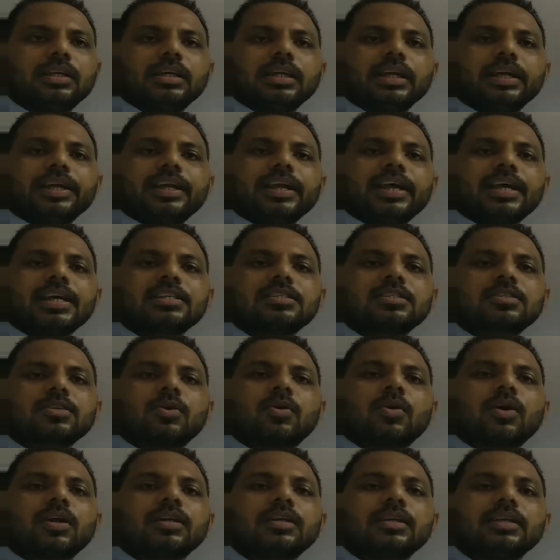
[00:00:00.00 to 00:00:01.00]
it has
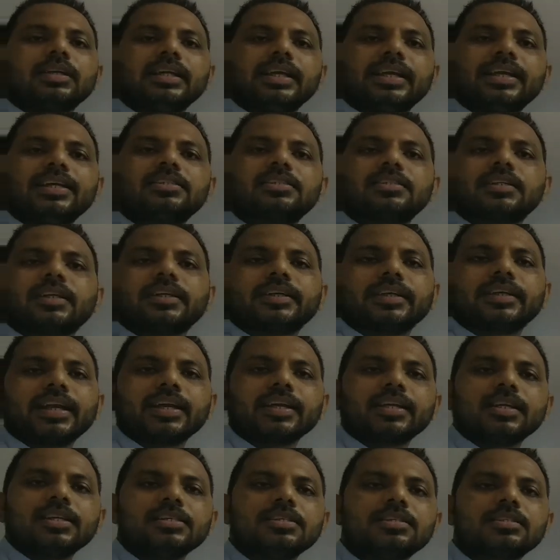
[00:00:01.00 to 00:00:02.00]
got less
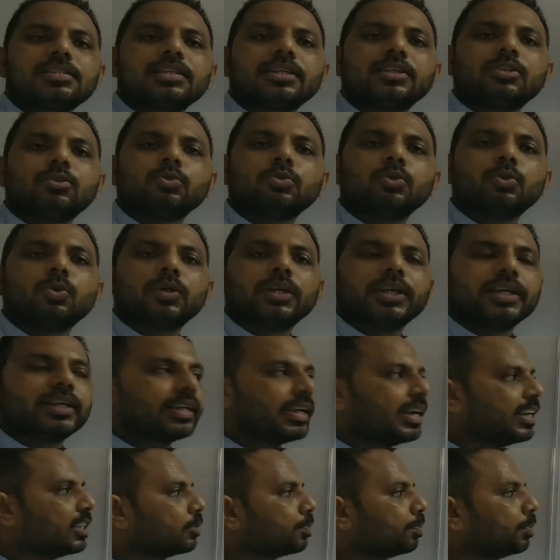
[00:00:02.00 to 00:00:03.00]
tendency to donate
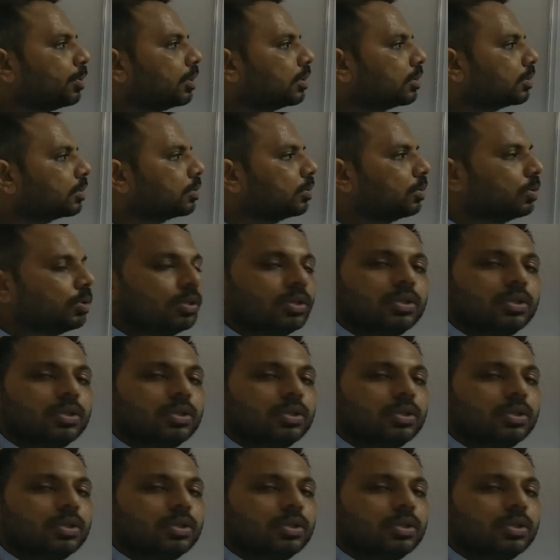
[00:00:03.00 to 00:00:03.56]
H plus.